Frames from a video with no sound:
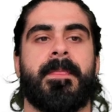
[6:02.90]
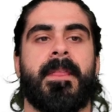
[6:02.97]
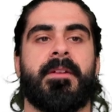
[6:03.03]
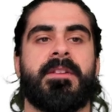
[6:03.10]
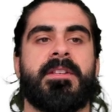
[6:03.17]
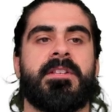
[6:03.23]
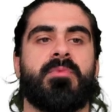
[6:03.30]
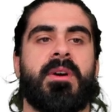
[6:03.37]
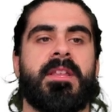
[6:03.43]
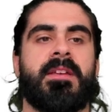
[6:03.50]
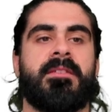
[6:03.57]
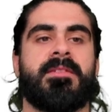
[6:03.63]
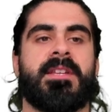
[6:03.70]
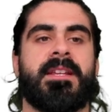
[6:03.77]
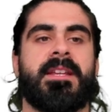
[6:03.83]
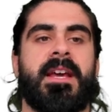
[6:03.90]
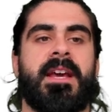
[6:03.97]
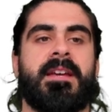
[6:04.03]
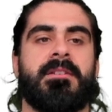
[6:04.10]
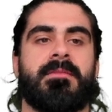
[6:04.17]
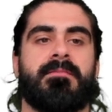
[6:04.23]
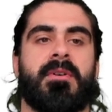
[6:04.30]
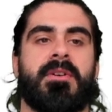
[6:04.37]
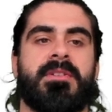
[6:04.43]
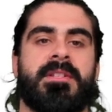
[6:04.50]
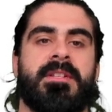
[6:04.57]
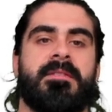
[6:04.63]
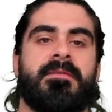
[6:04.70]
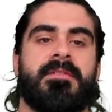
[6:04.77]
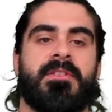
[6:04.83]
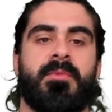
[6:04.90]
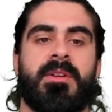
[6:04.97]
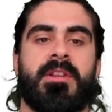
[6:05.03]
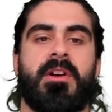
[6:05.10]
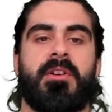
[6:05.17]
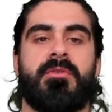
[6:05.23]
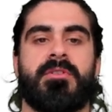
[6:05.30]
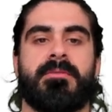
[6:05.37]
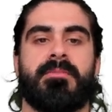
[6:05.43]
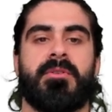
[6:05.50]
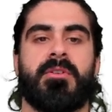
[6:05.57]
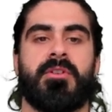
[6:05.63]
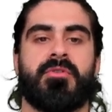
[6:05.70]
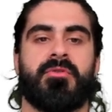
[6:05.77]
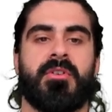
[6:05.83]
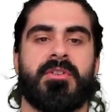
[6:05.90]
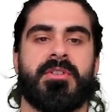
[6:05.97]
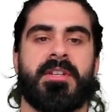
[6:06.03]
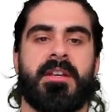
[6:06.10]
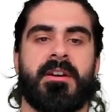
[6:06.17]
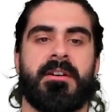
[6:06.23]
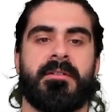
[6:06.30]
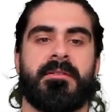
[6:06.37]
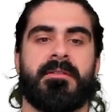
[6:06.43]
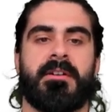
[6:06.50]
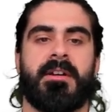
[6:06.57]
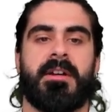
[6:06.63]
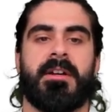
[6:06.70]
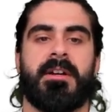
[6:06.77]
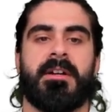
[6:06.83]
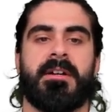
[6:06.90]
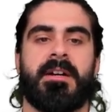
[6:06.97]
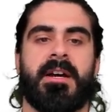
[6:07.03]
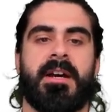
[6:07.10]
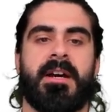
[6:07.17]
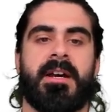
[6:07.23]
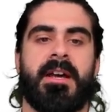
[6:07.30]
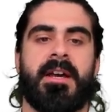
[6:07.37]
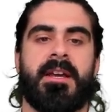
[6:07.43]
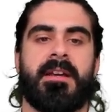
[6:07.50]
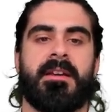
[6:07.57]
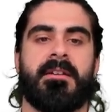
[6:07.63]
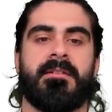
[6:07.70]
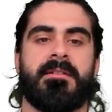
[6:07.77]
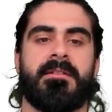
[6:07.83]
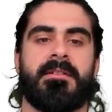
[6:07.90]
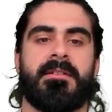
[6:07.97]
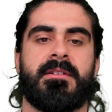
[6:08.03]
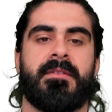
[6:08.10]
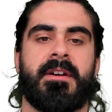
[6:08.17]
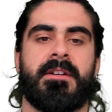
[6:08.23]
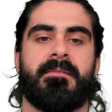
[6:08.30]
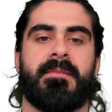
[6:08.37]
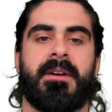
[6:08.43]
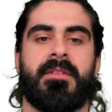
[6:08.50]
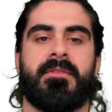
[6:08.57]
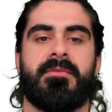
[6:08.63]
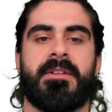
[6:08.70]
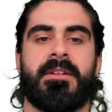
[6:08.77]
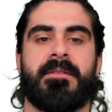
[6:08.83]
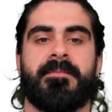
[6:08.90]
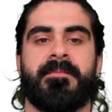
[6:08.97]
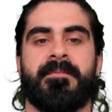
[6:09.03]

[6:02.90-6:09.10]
Now, this is why they've said a is positive, so we know to put a cross here at a / 3.